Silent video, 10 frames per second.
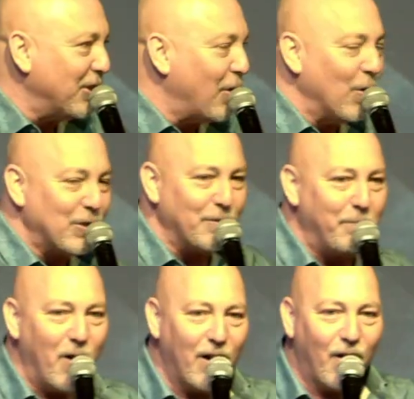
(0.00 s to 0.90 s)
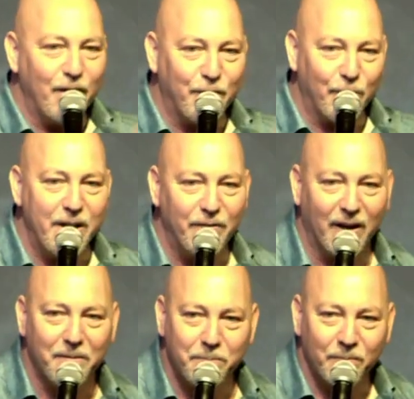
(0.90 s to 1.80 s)
the course of my life
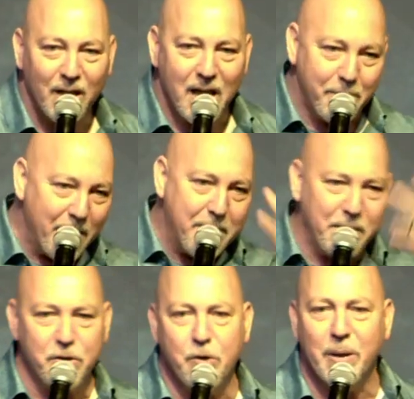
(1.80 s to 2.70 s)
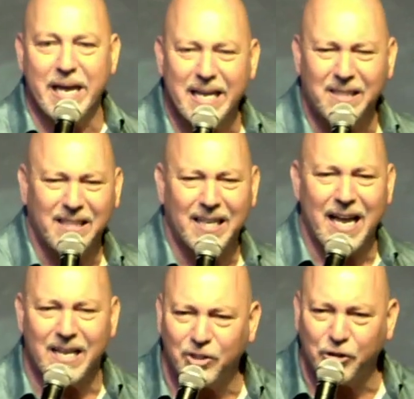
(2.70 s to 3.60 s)
forever. And maybe you here
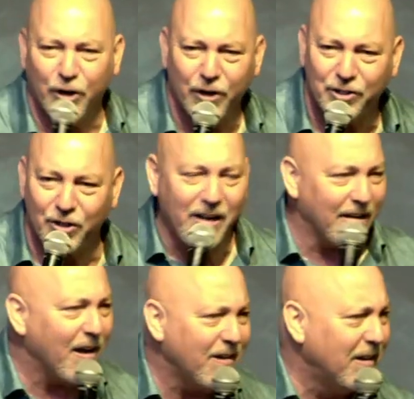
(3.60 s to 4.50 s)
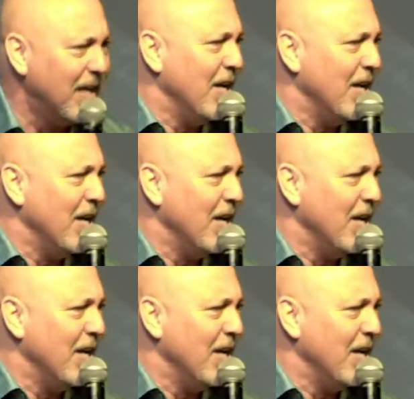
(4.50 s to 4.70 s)
today at church, I don't know,